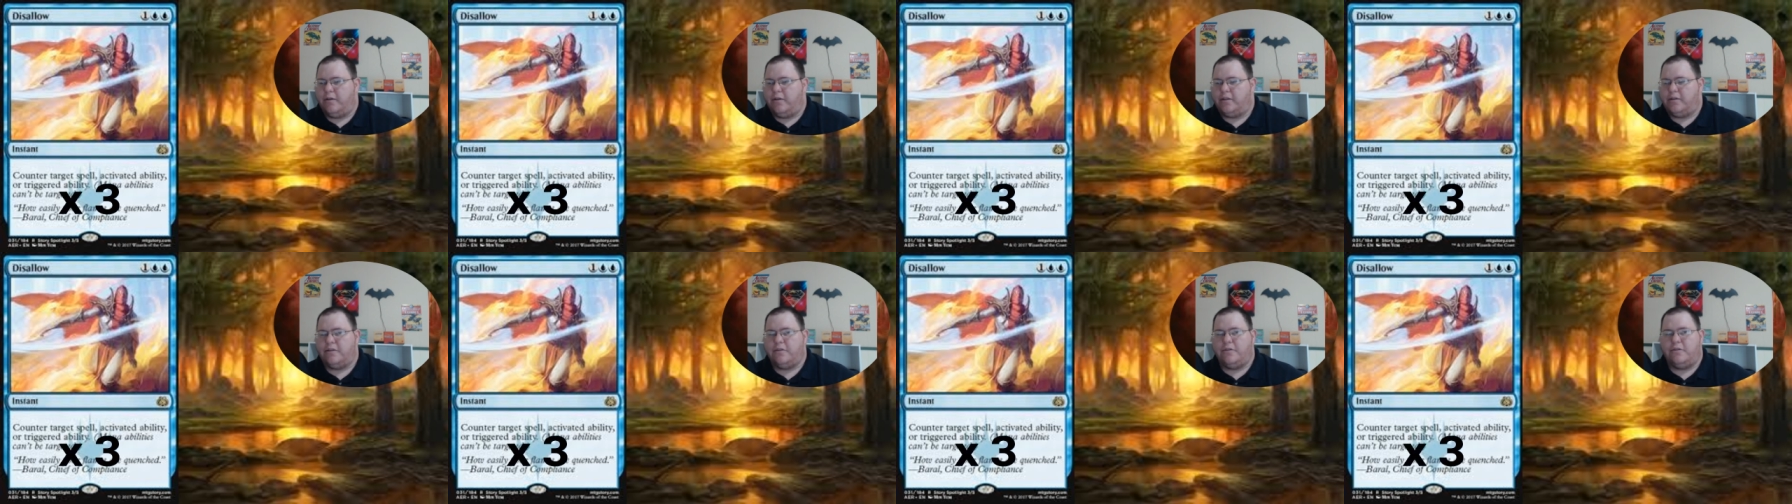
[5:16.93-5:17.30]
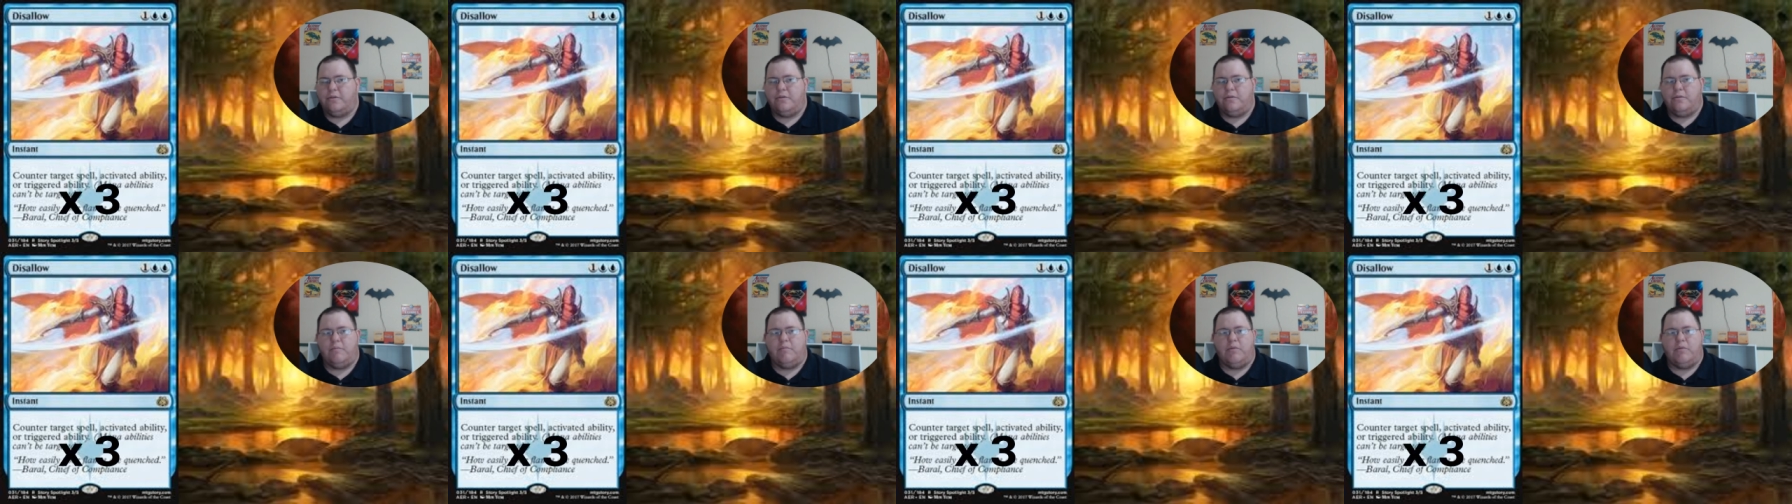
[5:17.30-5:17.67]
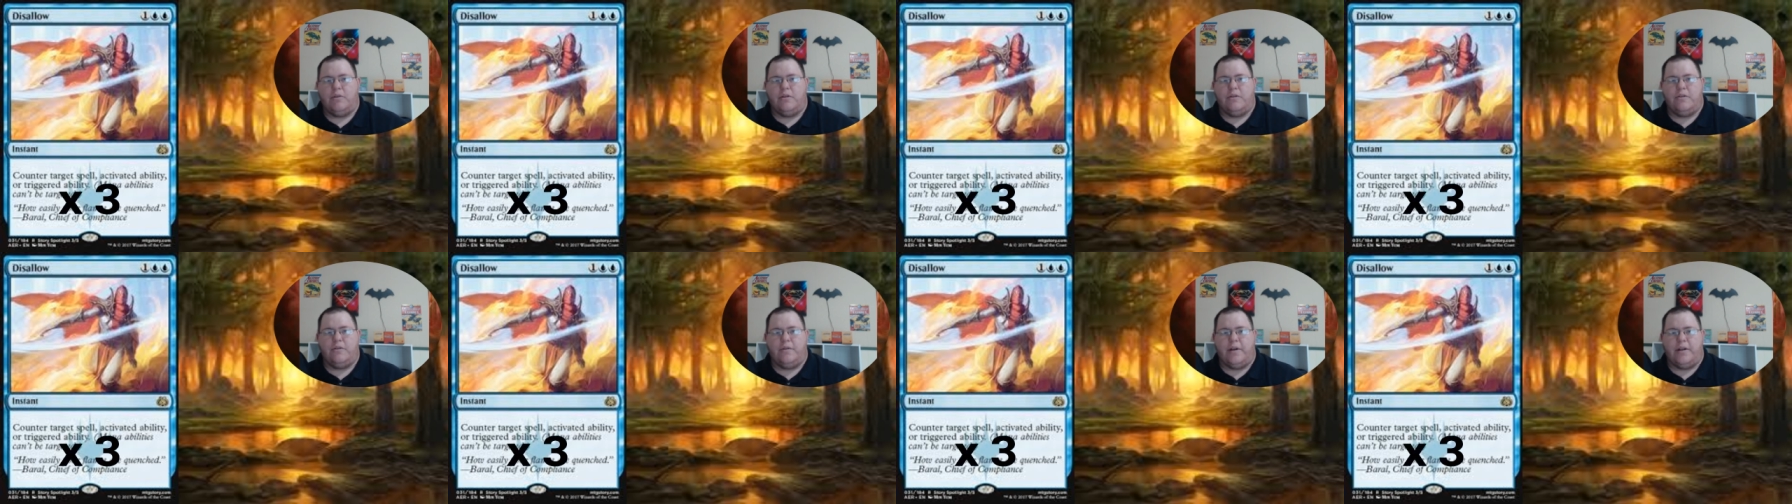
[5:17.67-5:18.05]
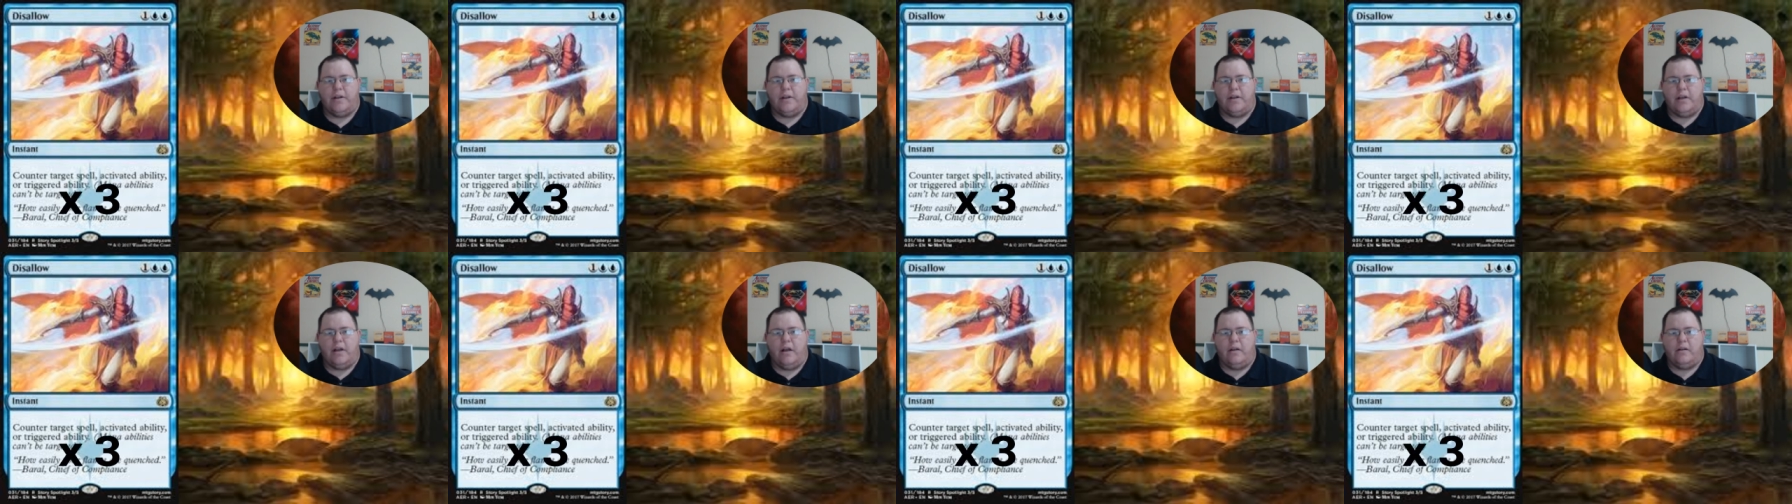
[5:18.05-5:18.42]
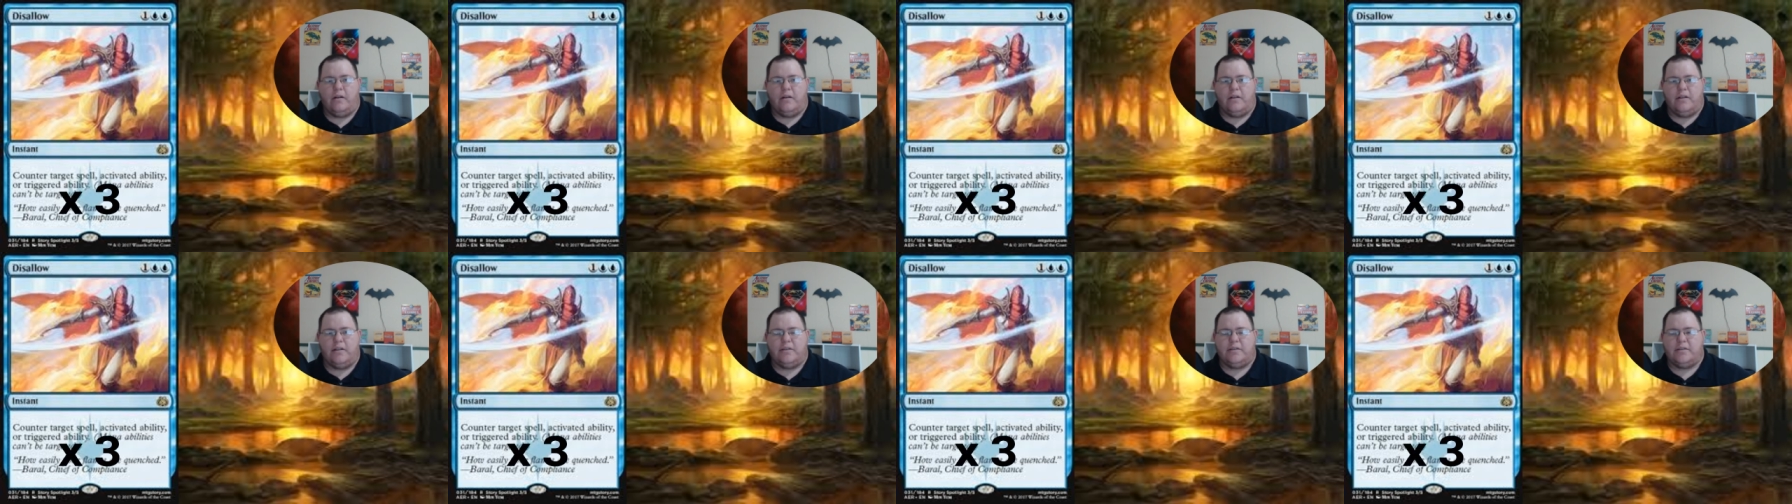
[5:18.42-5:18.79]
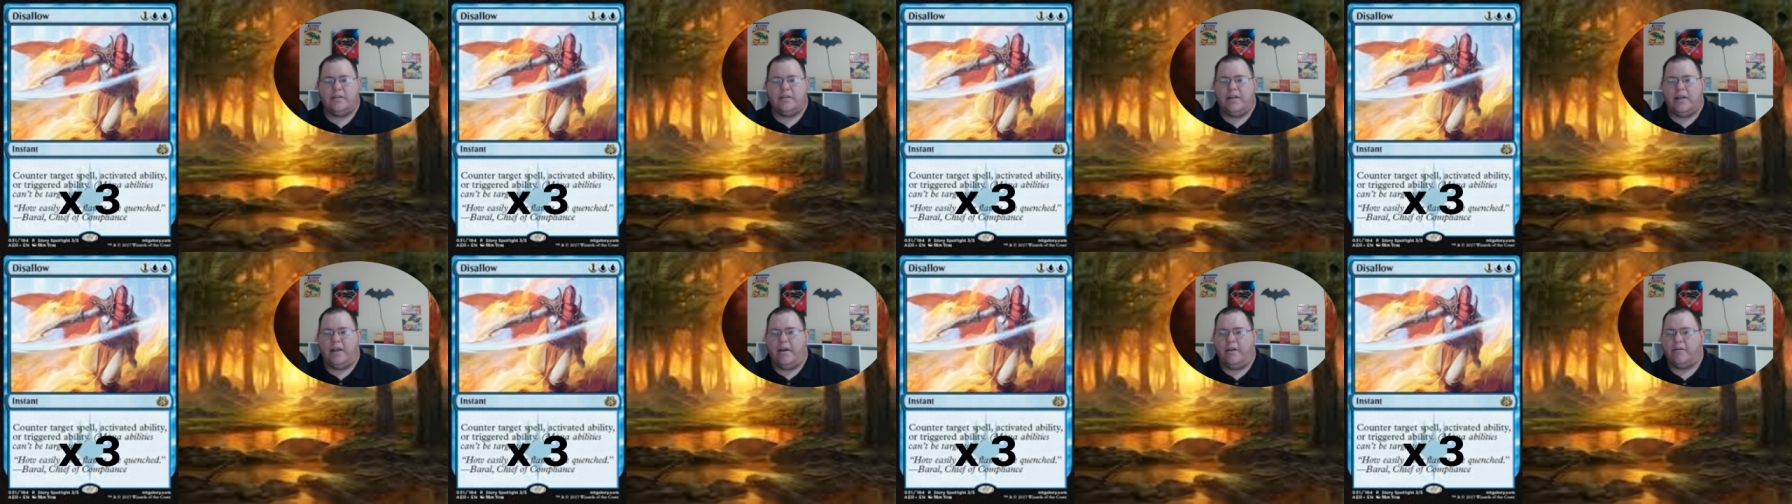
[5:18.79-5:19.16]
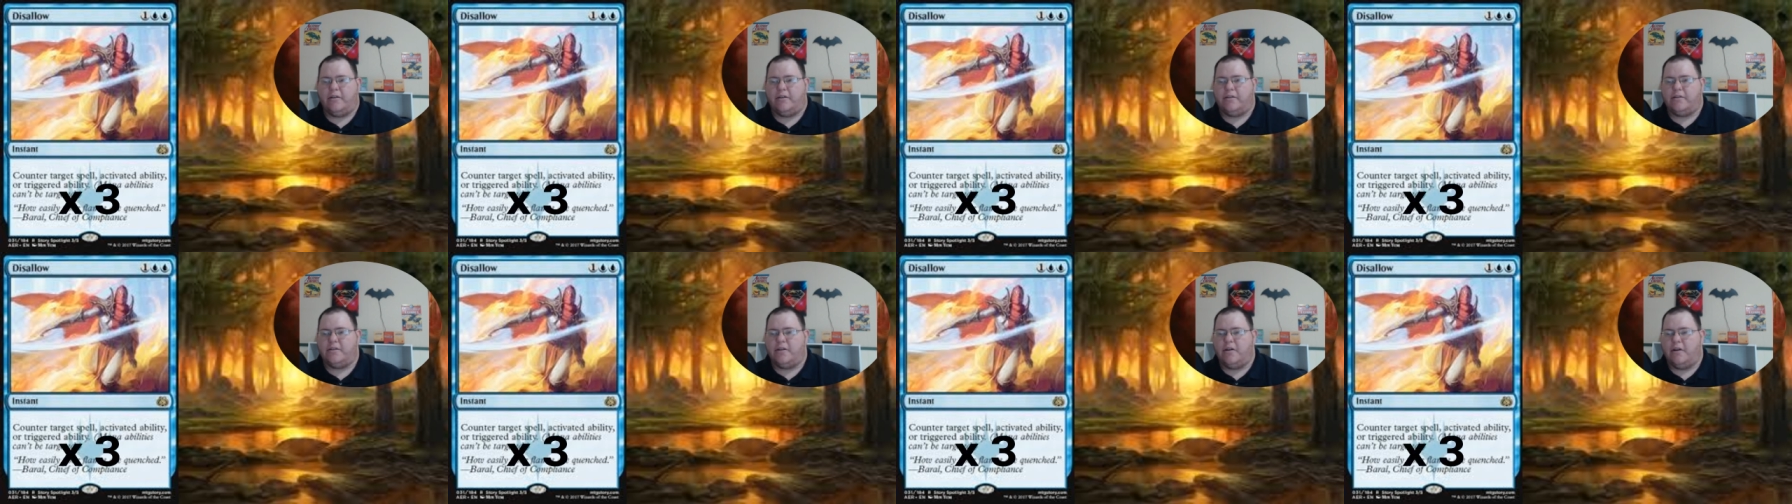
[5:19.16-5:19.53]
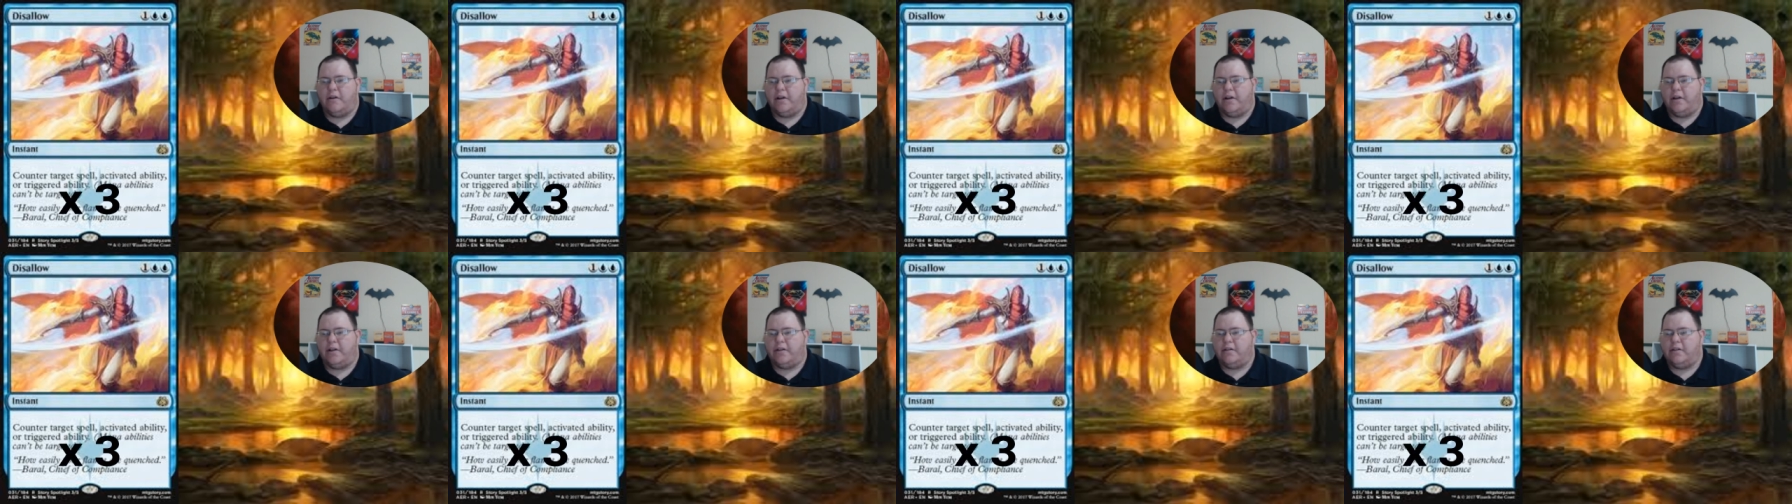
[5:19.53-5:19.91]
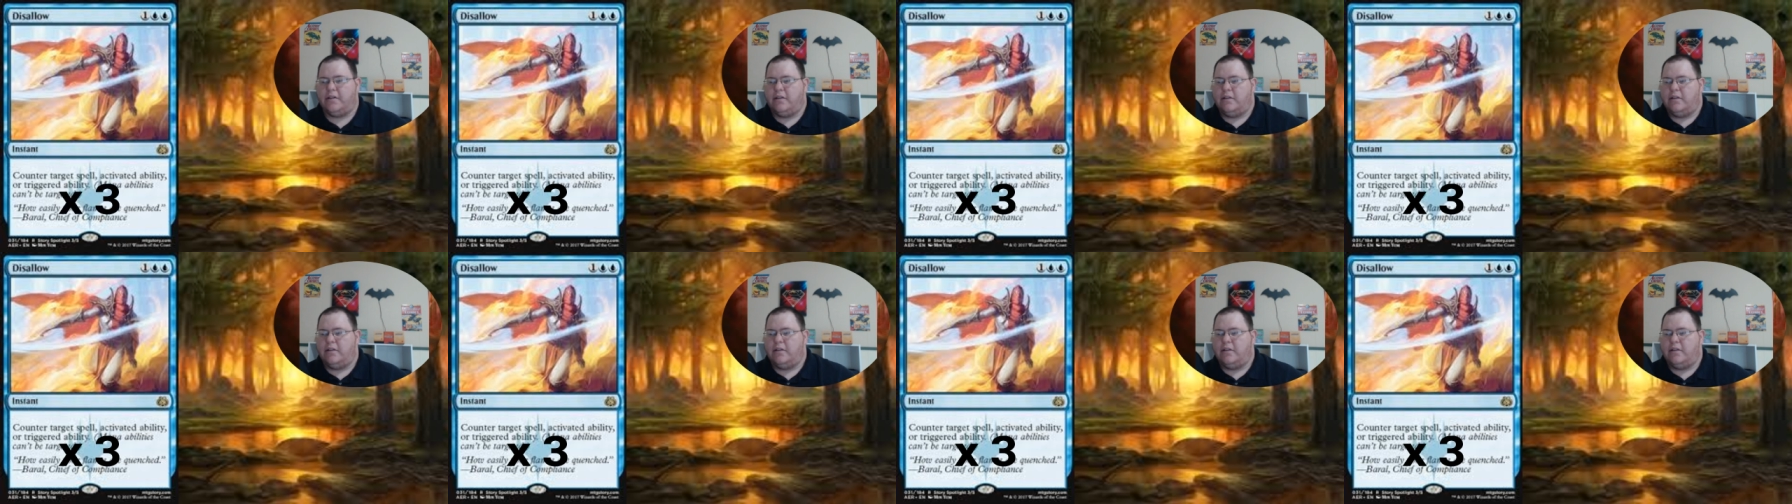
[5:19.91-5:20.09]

2 blue and a colorless counter target